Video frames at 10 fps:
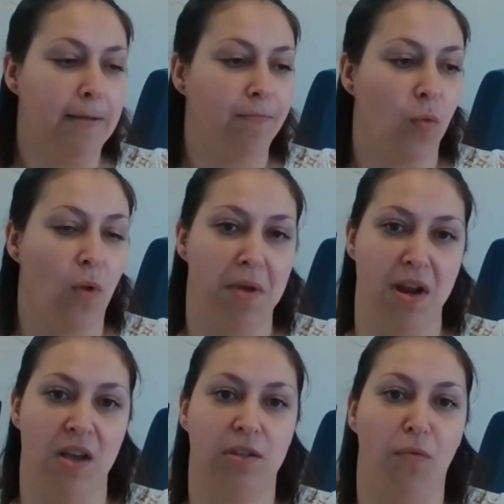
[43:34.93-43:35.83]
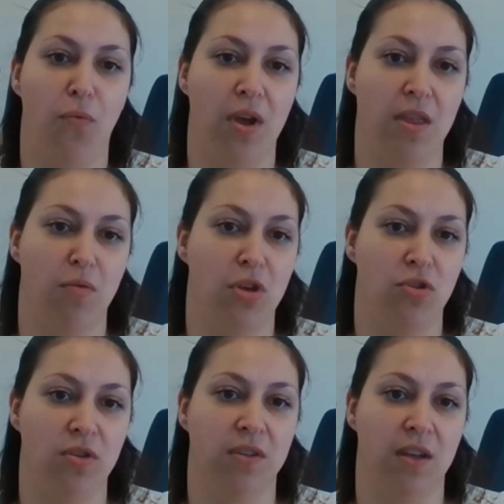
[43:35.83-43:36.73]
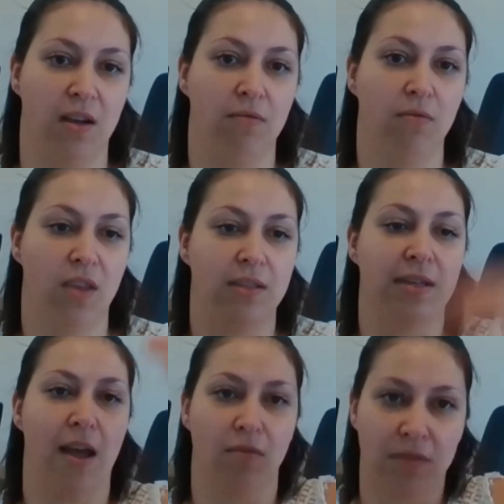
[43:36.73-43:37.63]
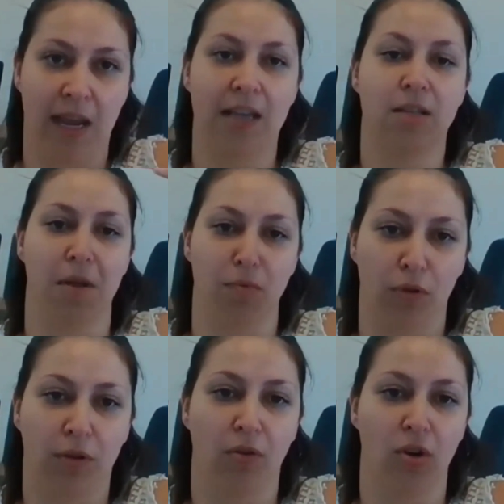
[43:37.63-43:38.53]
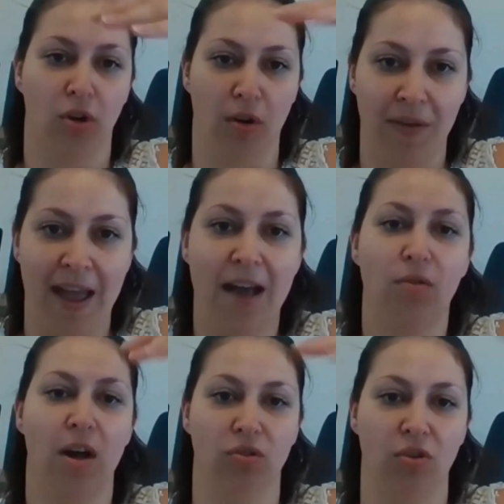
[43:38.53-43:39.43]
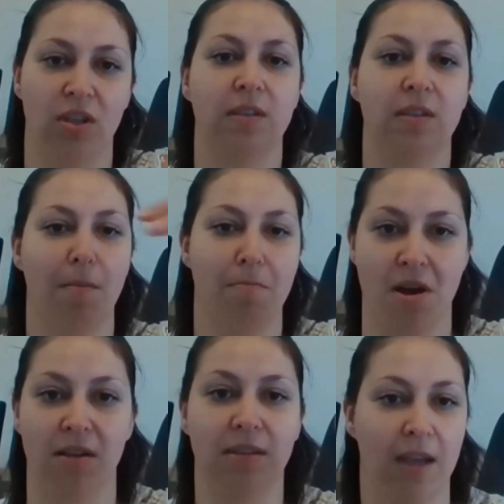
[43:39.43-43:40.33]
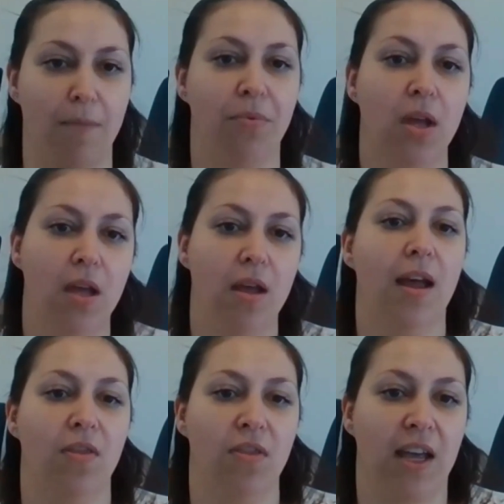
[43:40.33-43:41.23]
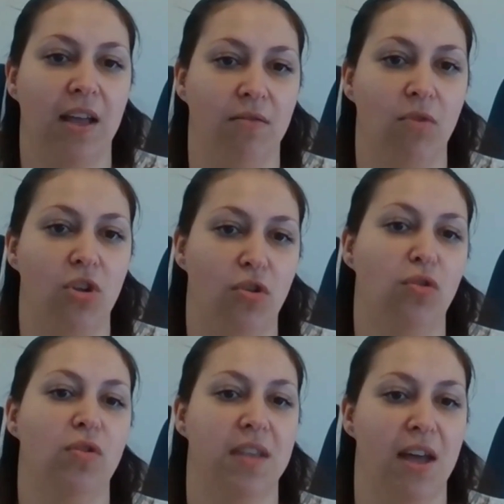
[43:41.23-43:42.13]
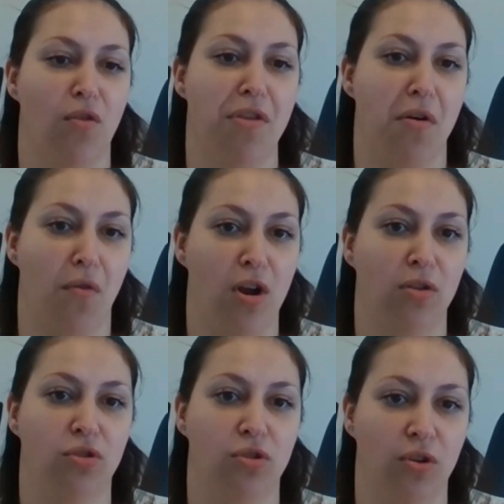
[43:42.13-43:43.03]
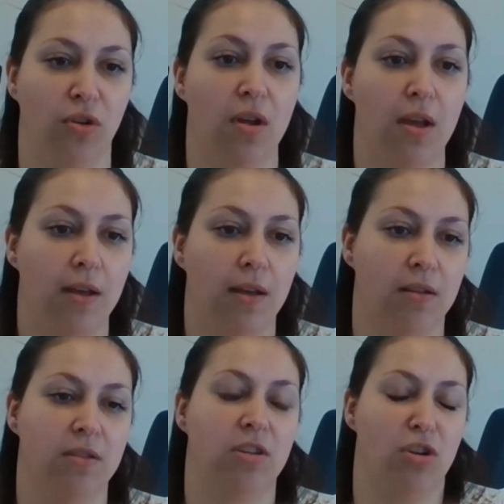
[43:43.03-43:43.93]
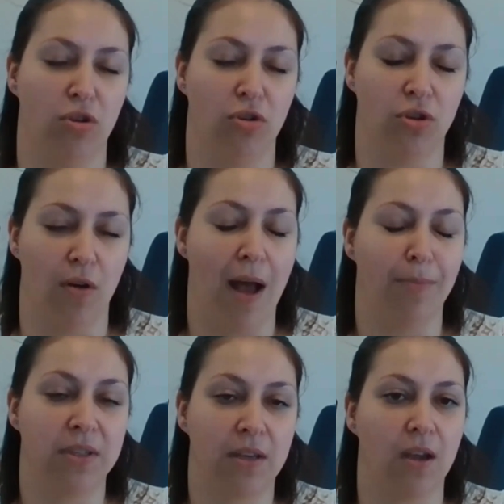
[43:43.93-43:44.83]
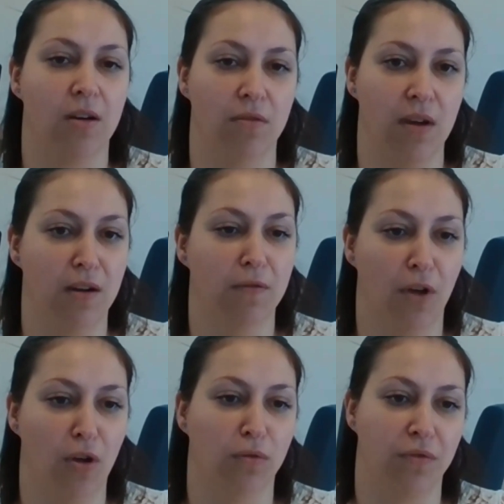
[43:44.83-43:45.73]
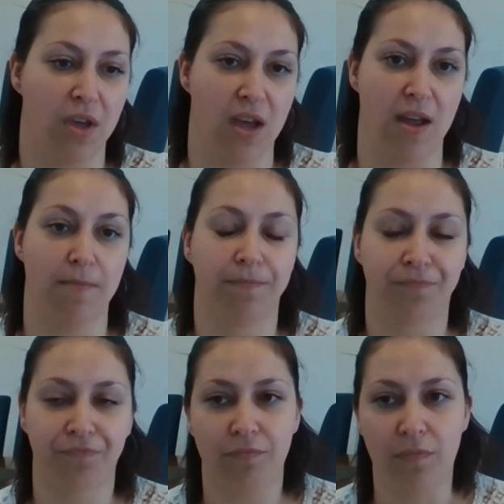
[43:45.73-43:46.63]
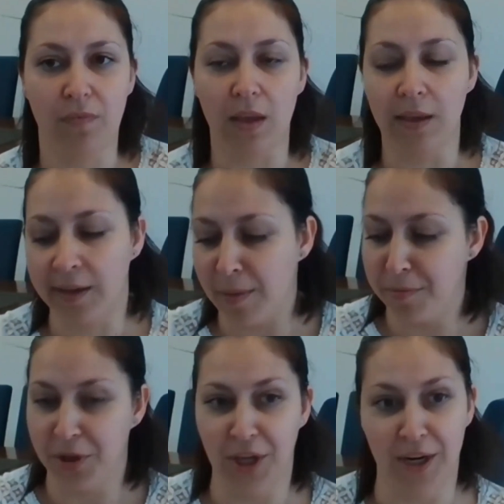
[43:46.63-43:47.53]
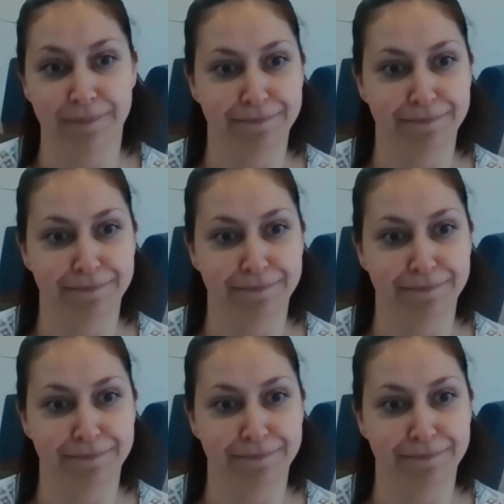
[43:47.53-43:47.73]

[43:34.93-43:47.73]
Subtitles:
webinar software that we're using that takes people through of how do I do this step by step, and they can use that on their own to continue to upskill and evolve their capability.